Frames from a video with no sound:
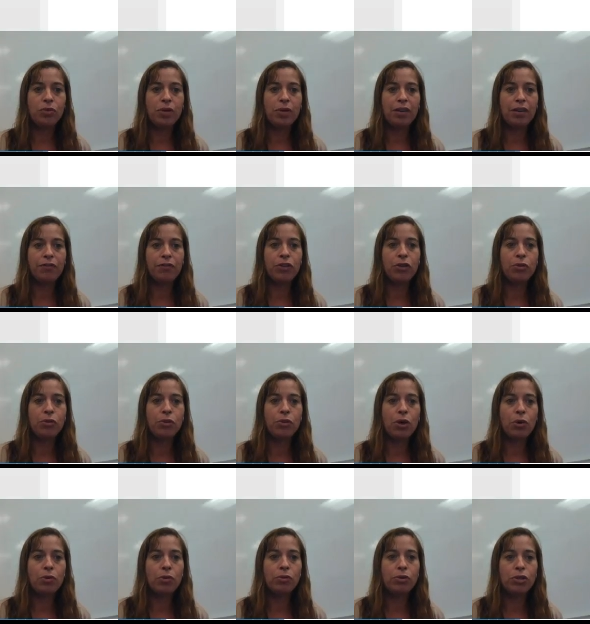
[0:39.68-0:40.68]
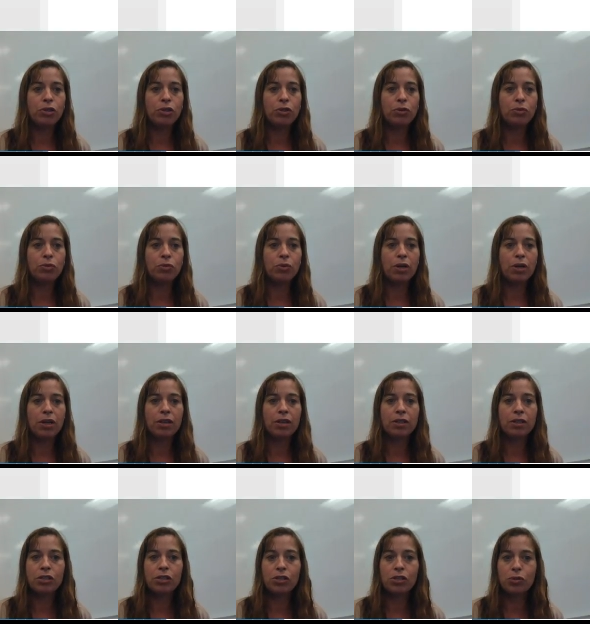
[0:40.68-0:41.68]
If you go to
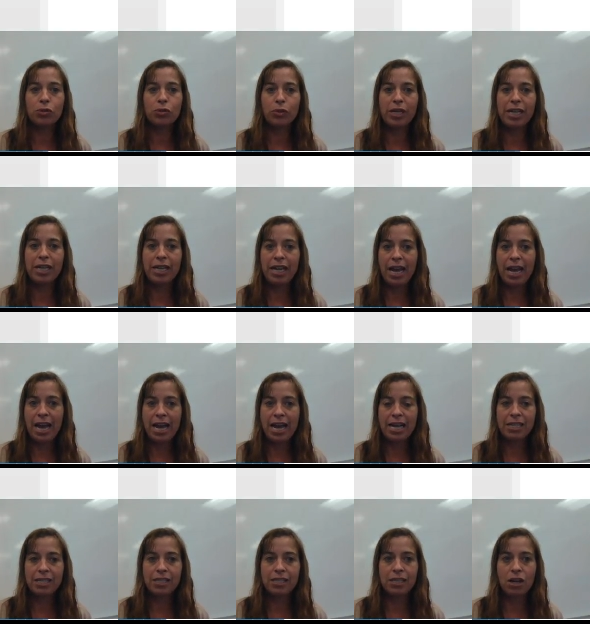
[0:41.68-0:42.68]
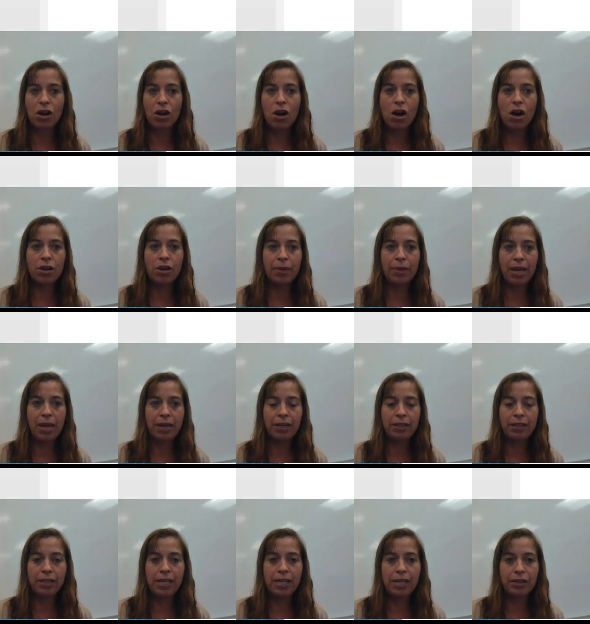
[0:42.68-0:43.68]
Screencast
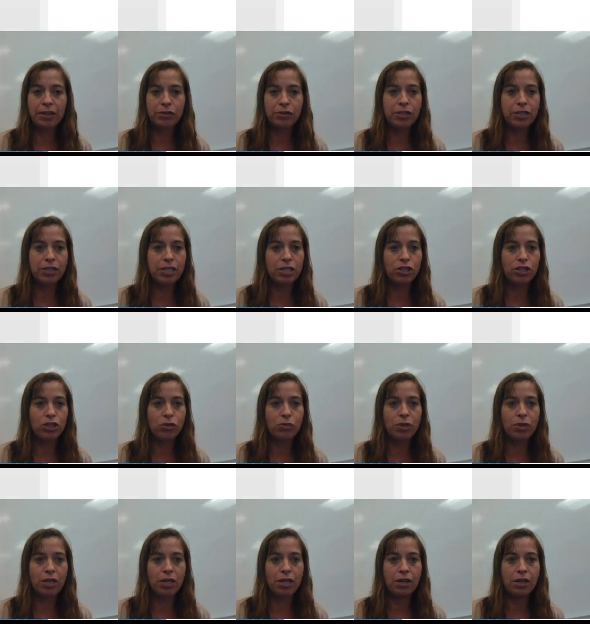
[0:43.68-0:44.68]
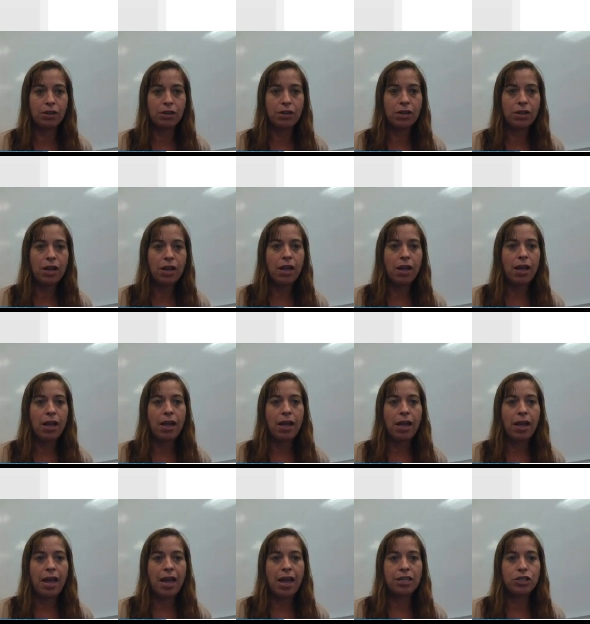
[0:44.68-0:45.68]
automatically, it'll send you here,
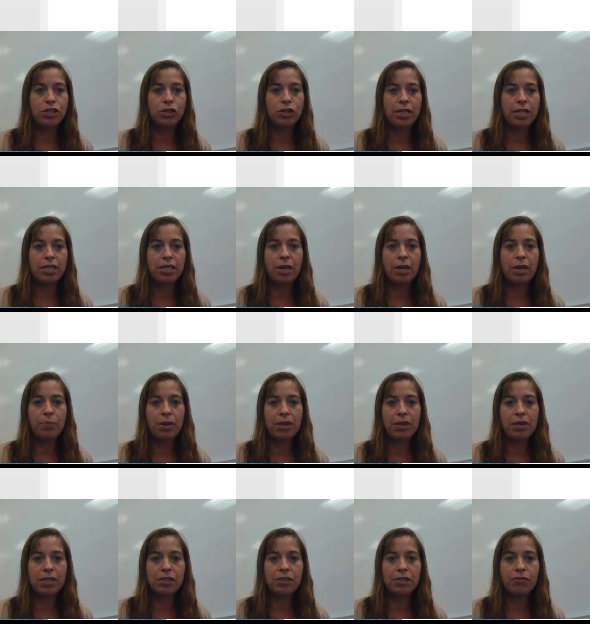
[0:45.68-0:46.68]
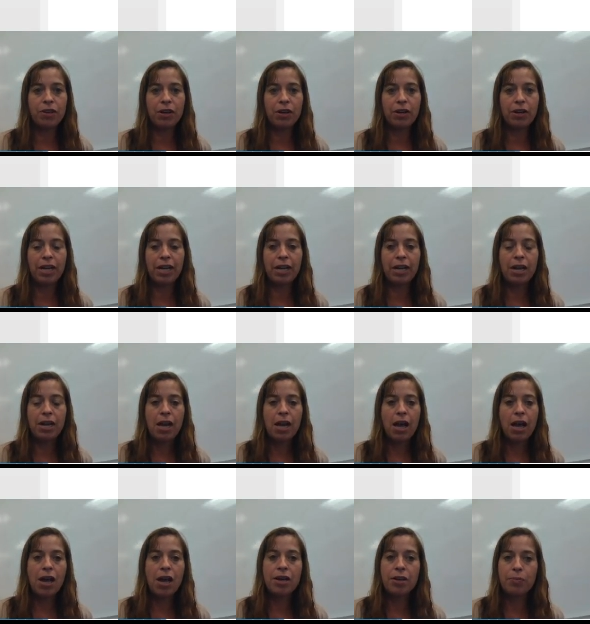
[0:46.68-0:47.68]
and you'll end up in this very
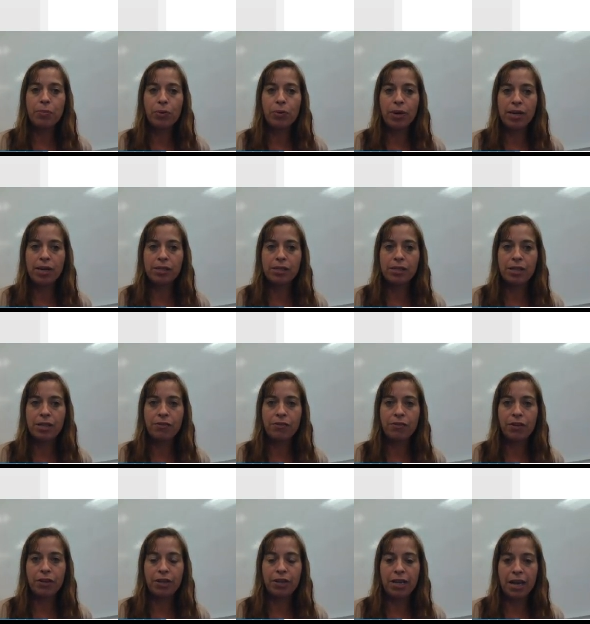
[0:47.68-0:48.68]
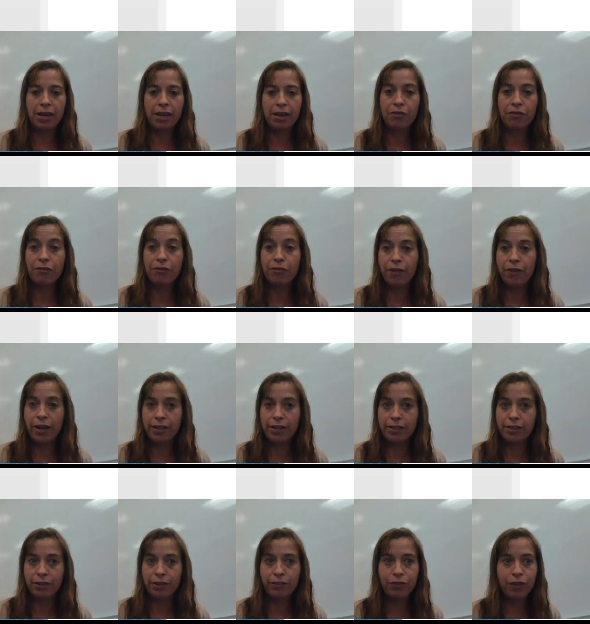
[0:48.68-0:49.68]
unimpressive yet
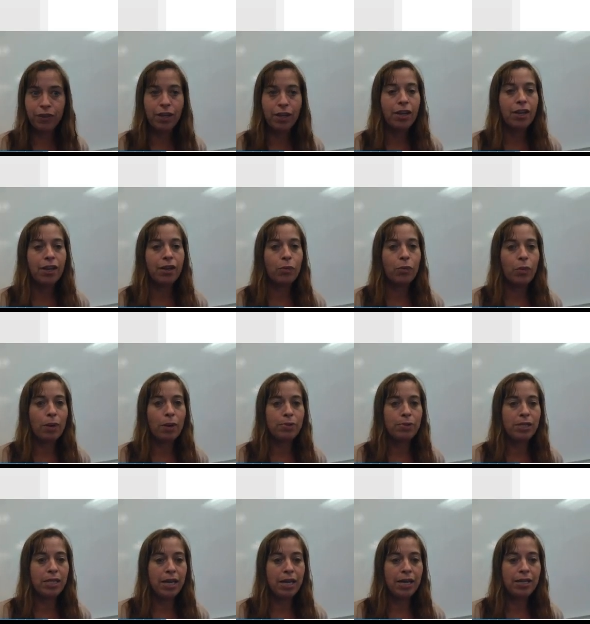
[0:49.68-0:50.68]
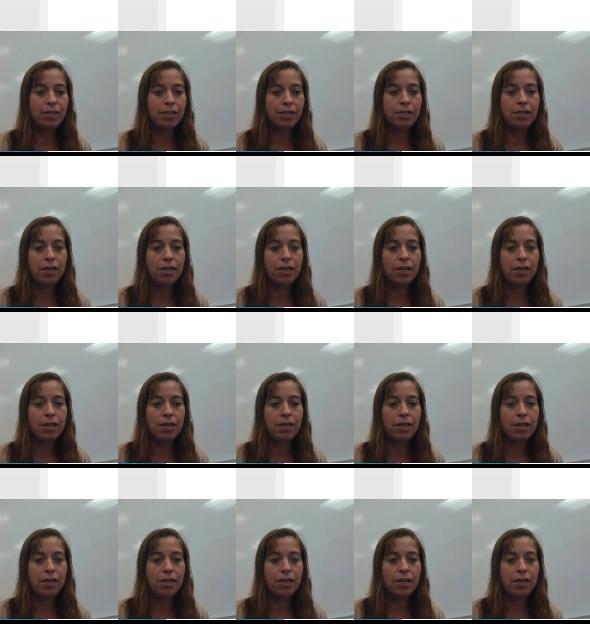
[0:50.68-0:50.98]
effective website.